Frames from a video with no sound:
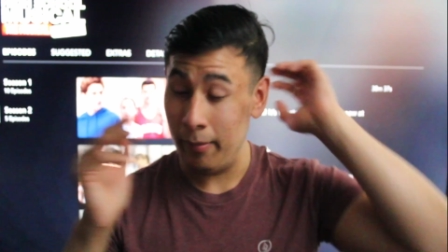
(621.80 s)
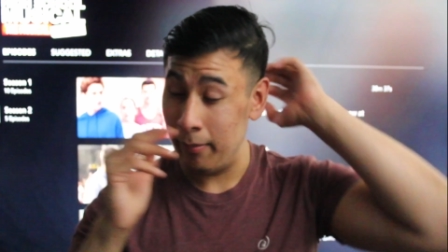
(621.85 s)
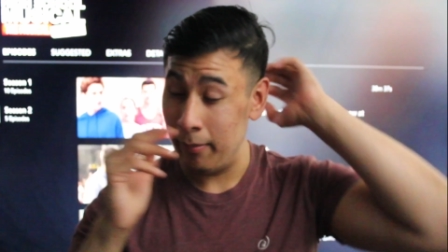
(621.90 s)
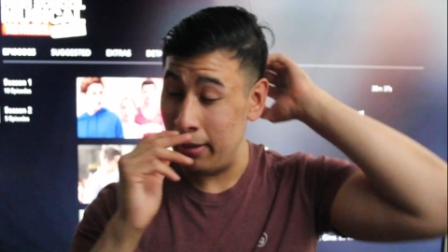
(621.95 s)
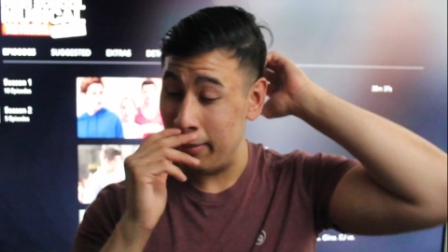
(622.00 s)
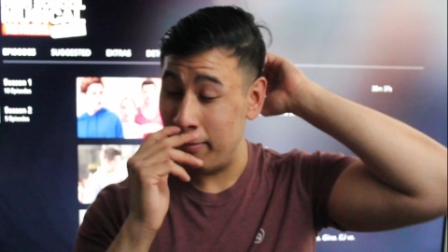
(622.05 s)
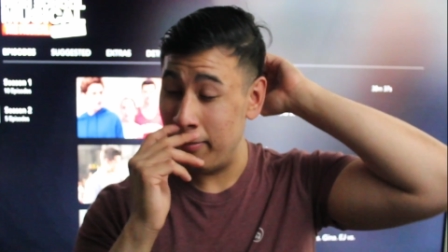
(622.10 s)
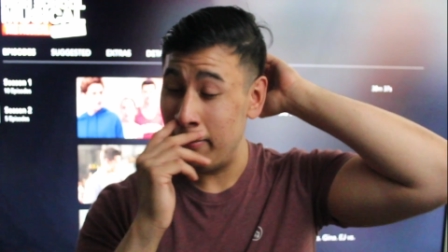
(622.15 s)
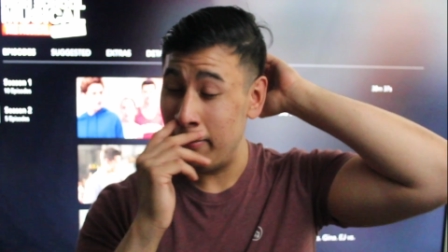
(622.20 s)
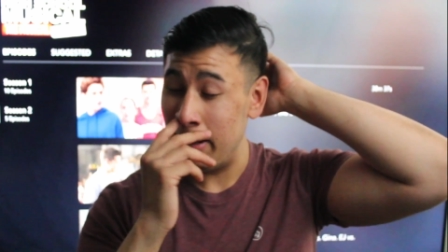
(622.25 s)
my
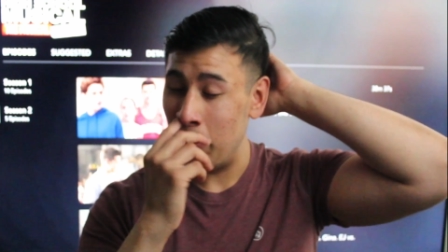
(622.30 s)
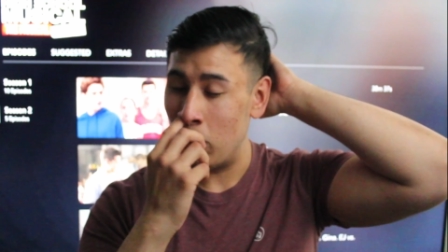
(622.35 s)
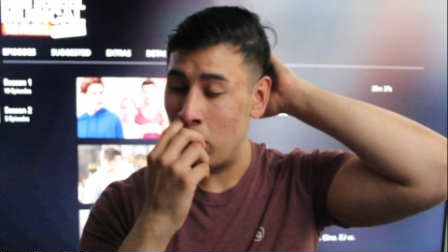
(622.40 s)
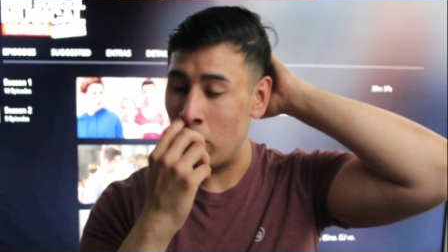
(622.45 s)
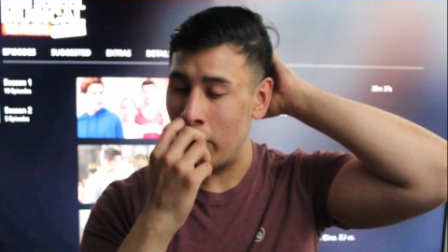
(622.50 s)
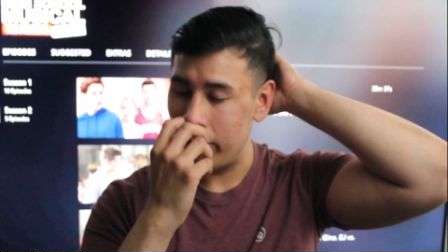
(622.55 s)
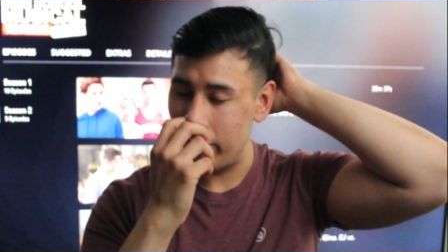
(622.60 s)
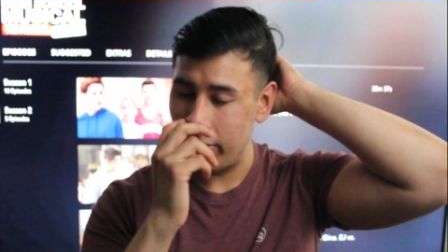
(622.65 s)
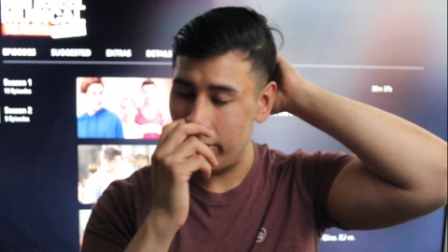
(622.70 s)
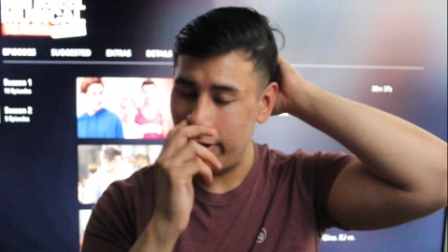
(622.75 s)
my
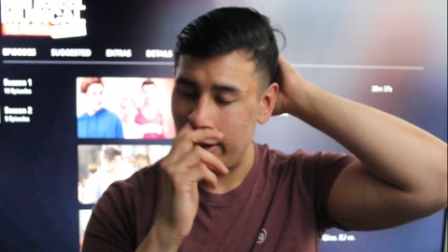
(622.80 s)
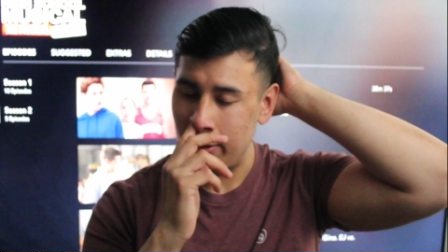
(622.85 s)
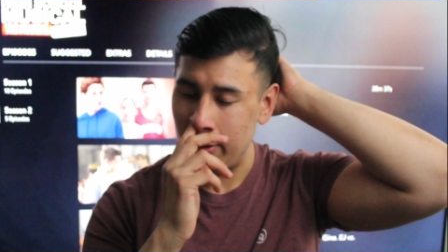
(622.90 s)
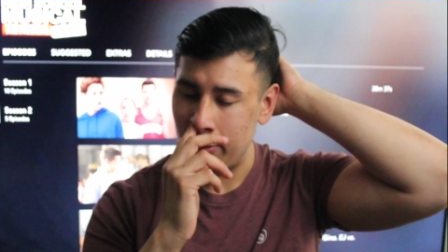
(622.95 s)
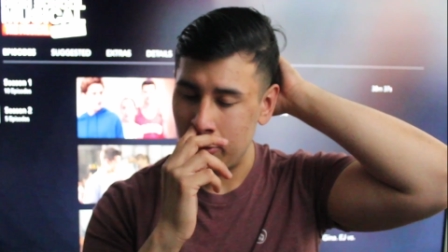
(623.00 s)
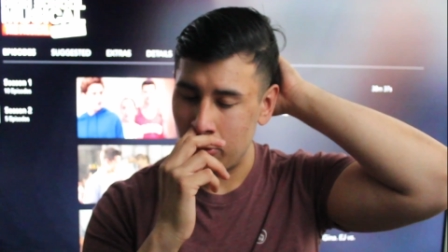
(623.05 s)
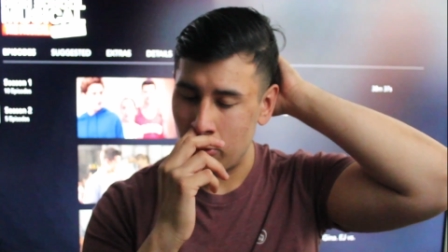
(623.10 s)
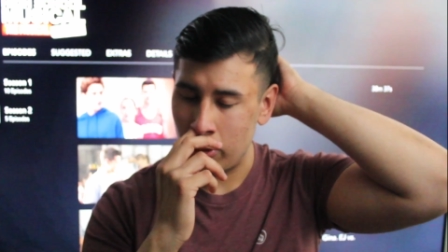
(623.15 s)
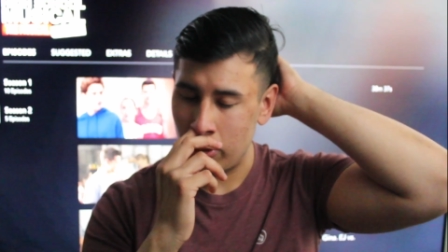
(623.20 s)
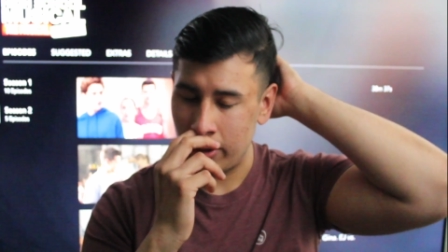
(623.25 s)
words are not
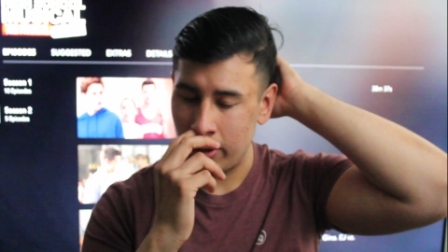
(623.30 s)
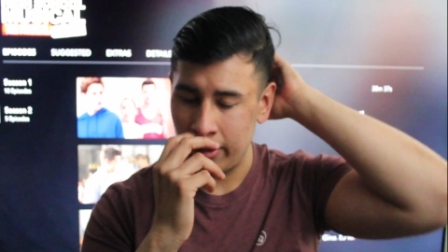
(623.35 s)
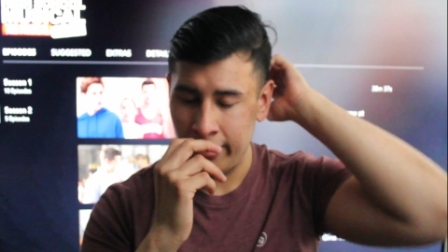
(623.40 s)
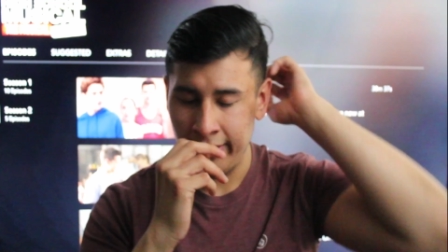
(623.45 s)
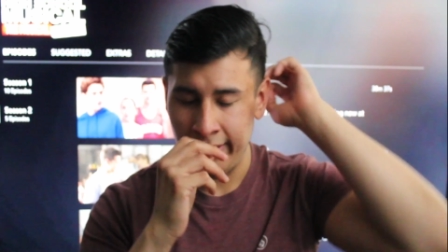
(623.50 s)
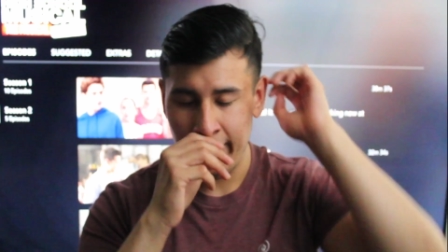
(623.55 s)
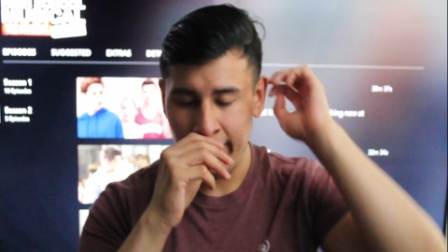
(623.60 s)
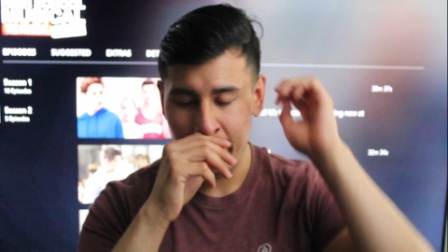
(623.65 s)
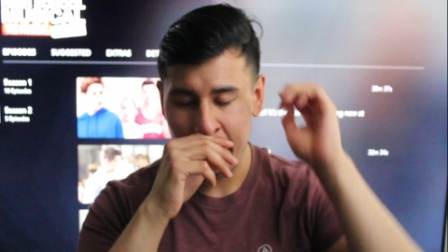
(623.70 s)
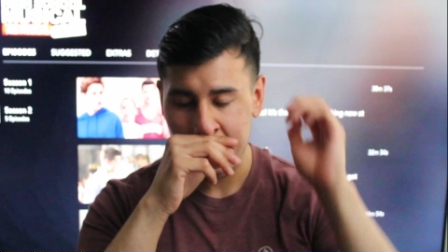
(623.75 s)
working
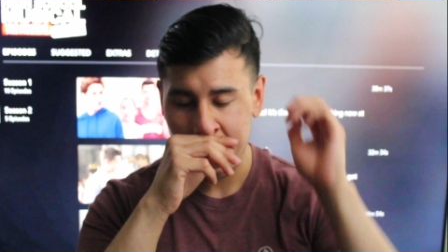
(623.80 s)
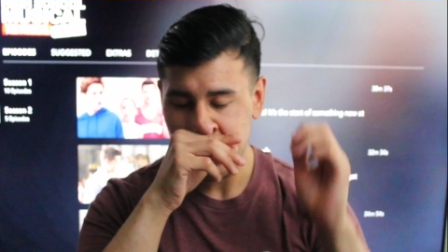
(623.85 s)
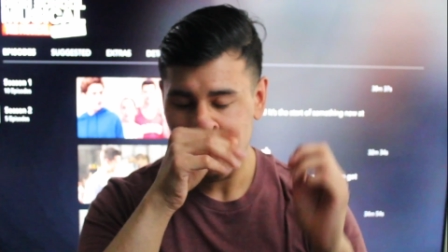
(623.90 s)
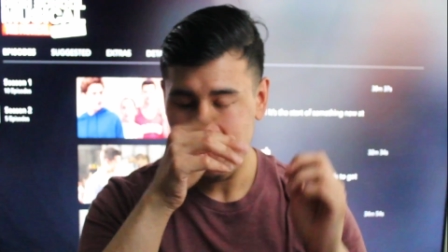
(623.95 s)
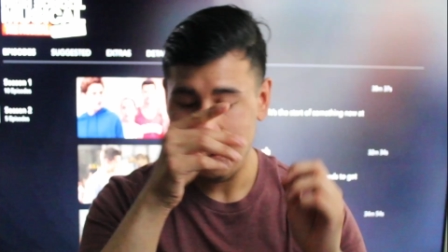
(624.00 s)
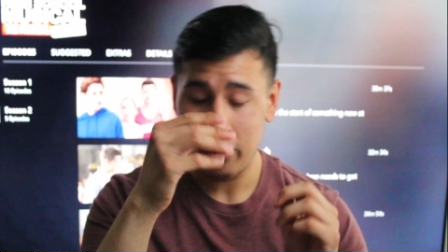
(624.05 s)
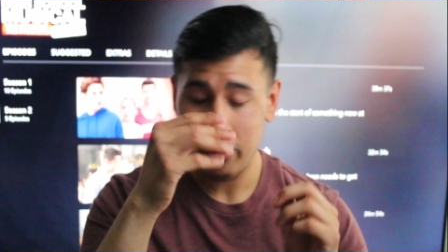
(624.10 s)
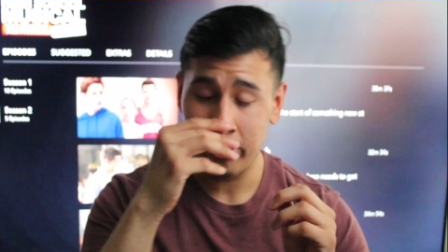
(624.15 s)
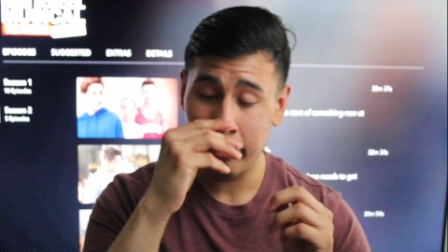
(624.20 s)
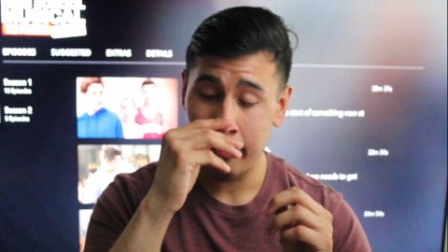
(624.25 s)
today. My
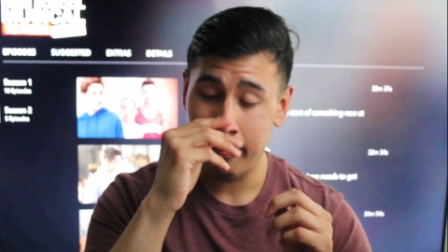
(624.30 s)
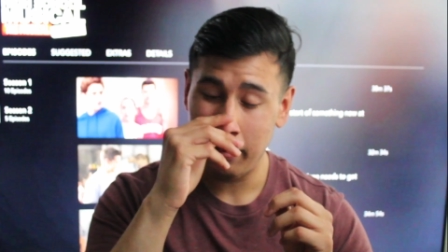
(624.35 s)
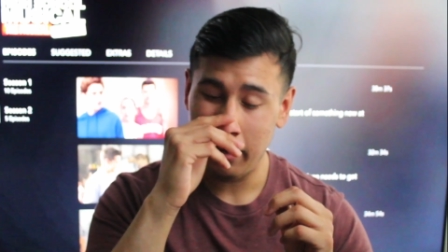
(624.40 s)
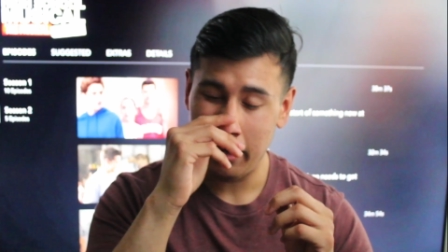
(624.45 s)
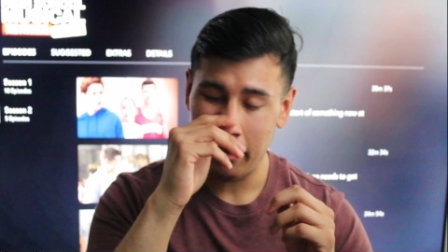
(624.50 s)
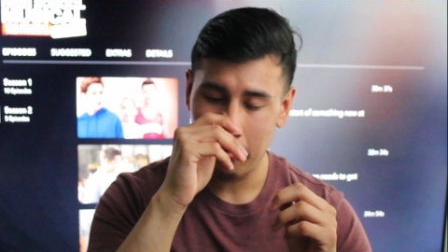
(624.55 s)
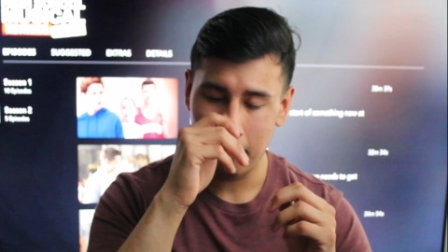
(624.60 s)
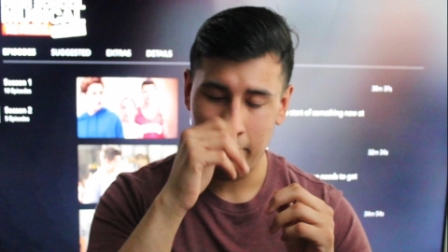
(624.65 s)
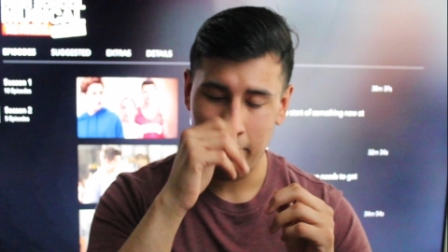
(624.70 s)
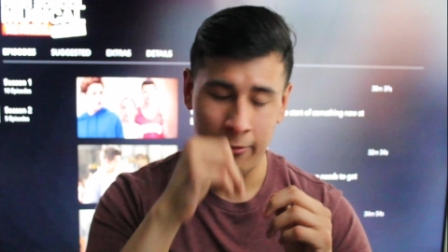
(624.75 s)
nose is
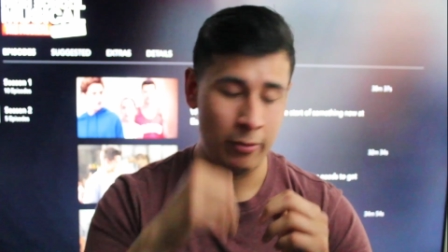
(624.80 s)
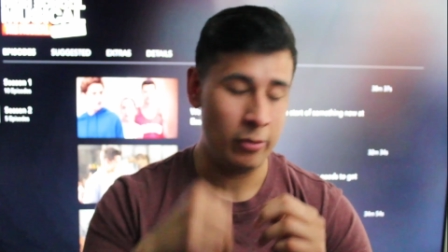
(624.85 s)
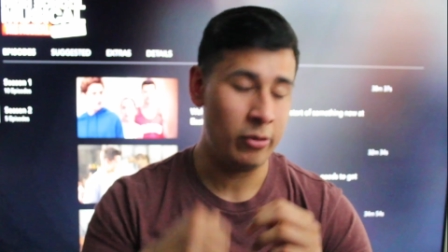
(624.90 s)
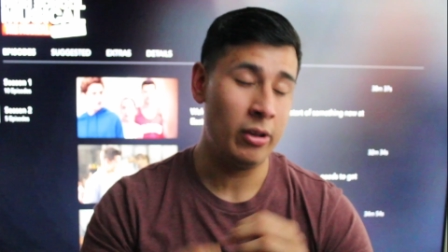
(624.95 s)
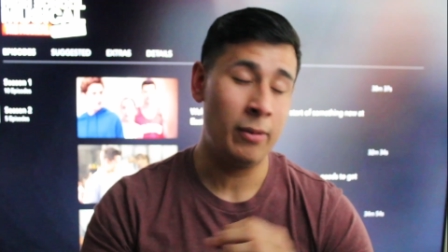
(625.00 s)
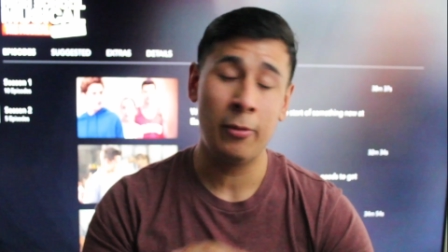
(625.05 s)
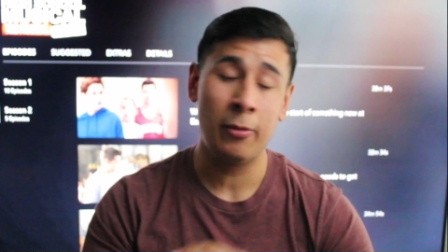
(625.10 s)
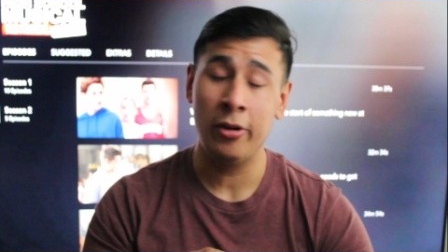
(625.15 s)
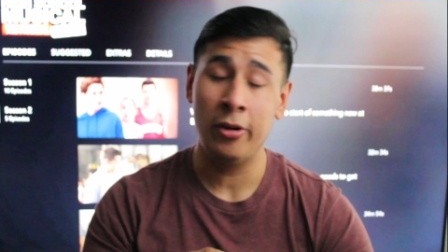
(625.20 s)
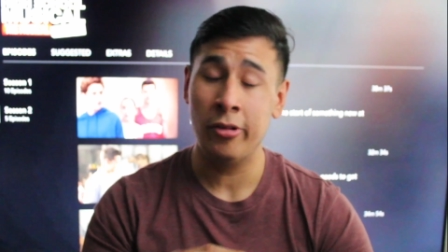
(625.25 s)
bothering me for
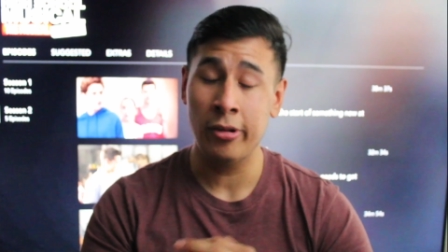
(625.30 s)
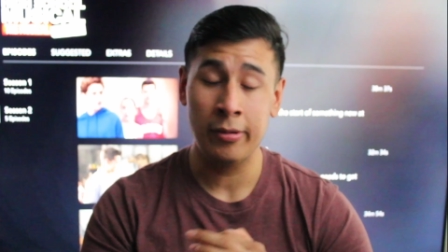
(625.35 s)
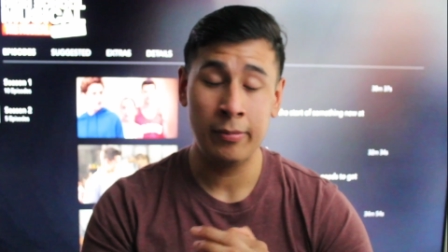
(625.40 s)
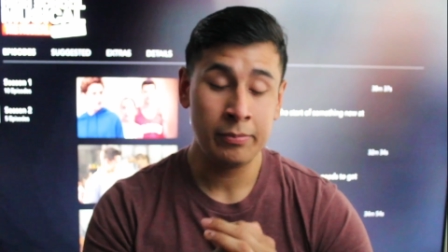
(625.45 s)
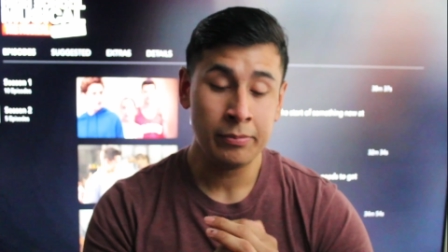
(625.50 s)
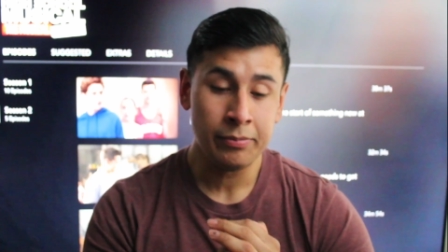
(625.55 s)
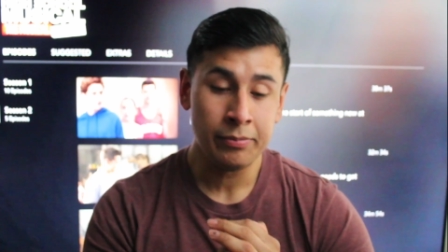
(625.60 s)
some reason.